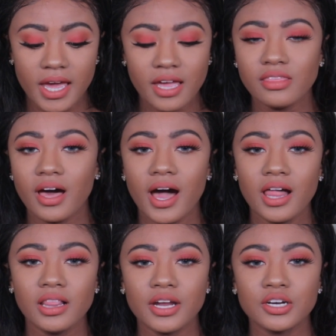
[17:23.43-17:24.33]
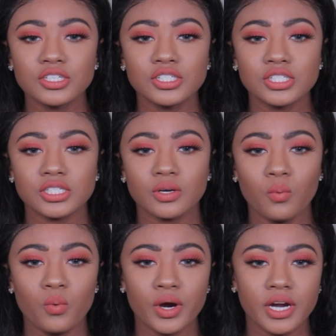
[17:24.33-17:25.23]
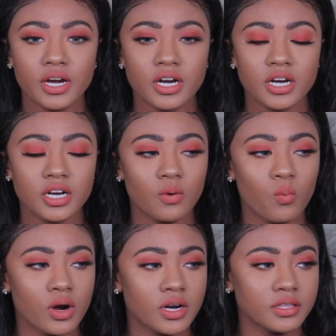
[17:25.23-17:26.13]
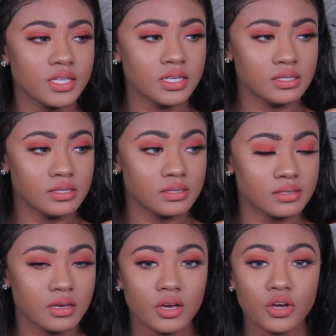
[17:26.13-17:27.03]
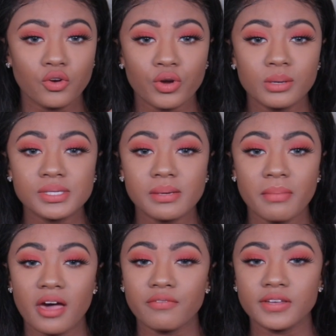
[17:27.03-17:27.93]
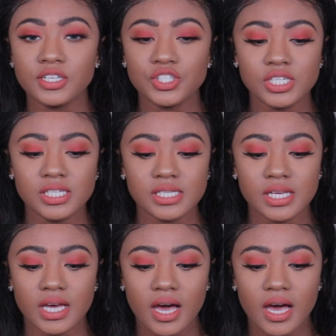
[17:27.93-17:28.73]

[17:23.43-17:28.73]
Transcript: And the highlighters were these cream to matte finishes.